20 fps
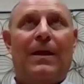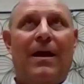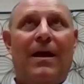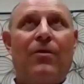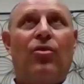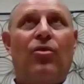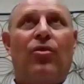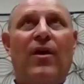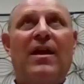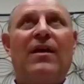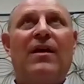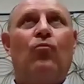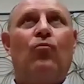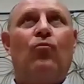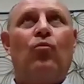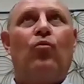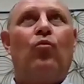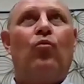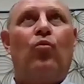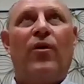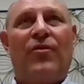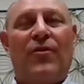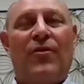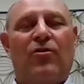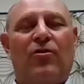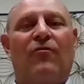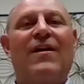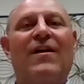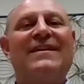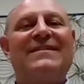I think, with our
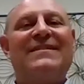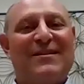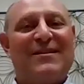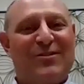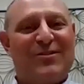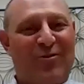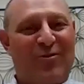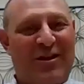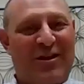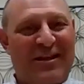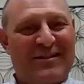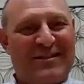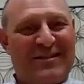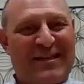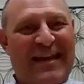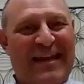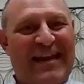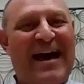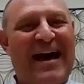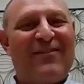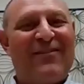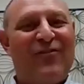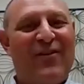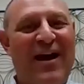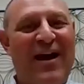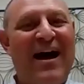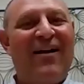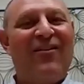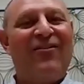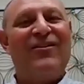clients as our kids get out of
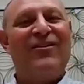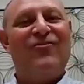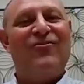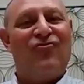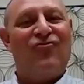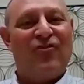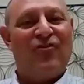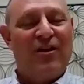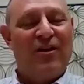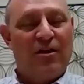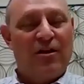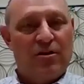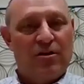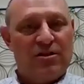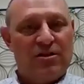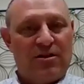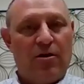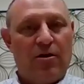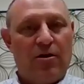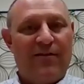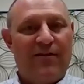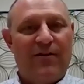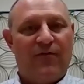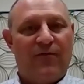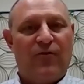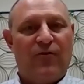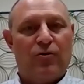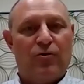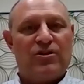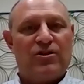college, start on their
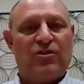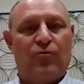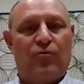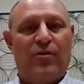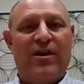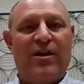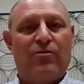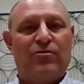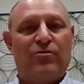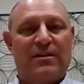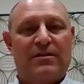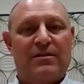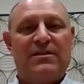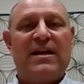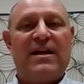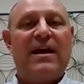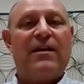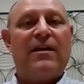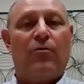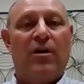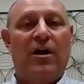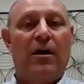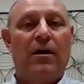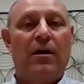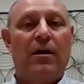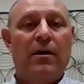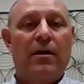first careers, etc.,